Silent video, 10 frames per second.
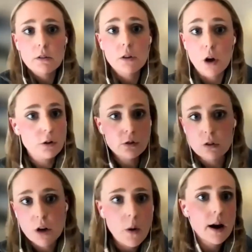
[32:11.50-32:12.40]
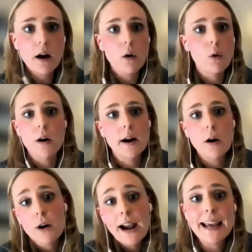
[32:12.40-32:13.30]
go to NOAA
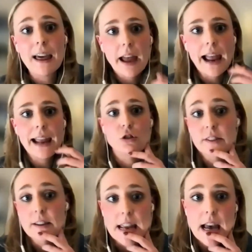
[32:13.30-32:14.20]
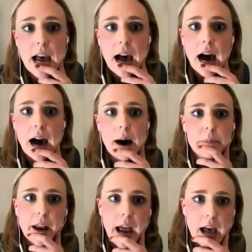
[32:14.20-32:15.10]
or any other agency
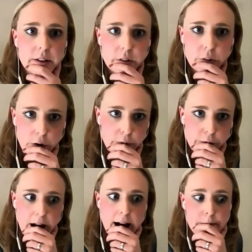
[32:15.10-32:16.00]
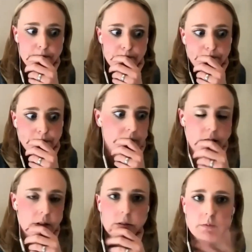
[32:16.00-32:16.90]
that has sort of an
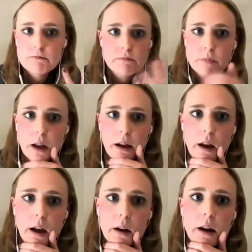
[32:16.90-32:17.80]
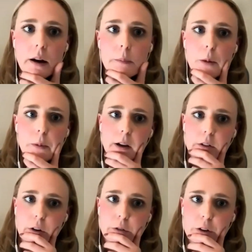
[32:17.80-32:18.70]
appropriate
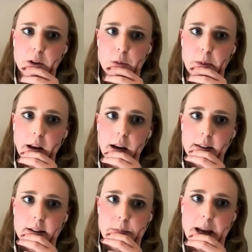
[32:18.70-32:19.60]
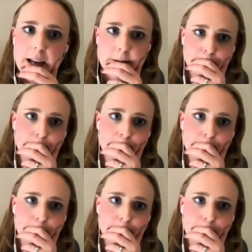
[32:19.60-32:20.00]
sort of responsibility in this space.